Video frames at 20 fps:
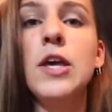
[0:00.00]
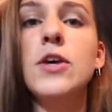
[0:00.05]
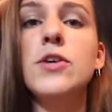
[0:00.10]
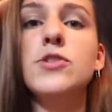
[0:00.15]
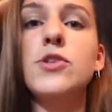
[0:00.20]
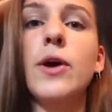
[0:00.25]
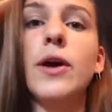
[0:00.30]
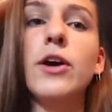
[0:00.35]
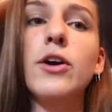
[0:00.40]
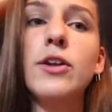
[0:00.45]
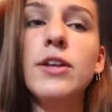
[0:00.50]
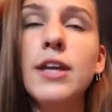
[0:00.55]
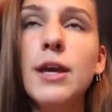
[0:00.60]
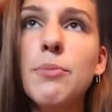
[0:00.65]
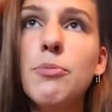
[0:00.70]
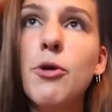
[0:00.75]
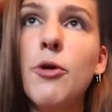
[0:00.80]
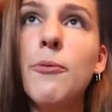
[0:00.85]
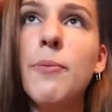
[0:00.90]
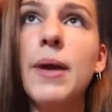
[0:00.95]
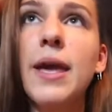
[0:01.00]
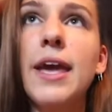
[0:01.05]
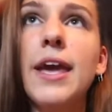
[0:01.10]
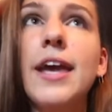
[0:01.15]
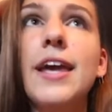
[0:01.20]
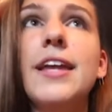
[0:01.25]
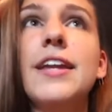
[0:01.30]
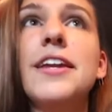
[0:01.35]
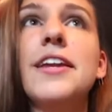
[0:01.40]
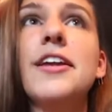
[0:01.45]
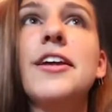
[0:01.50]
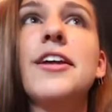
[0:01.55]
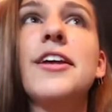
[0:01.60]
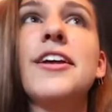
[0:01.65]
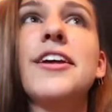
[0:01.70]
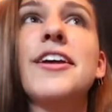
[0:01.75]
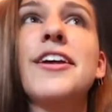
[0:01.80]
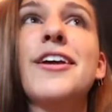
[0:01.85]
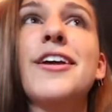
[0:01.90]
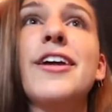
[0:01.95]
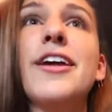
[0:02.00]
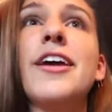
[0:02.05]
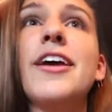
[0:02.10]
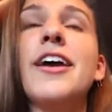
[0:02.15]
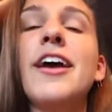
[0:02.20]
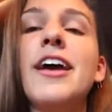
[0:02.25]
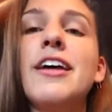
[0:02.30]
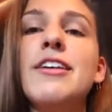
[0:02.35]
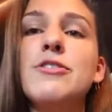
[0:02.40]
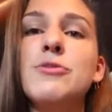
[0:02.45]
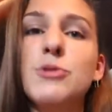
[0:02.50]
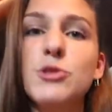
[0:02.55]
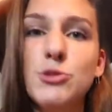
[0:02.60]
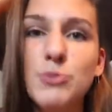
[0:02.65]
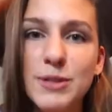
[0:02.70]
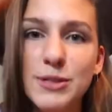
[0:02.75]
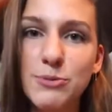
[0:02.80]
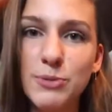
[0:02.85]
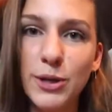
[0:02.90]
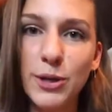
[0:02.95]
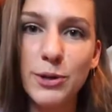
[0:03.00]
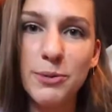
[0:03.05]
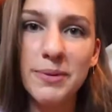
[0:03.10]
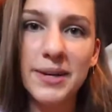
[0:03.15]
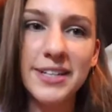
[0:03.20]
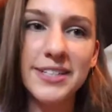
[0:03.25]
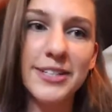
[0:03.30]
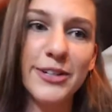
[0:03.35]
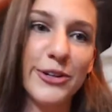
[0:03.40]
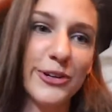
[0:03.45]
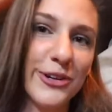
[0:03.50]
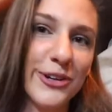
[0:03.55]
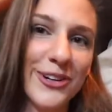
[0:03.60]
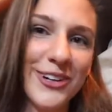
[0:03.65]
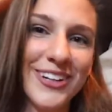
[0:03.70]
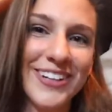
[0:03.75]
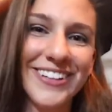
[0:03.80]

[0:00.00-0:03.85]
So I couldn't get propane, which means we couldn't make dinner.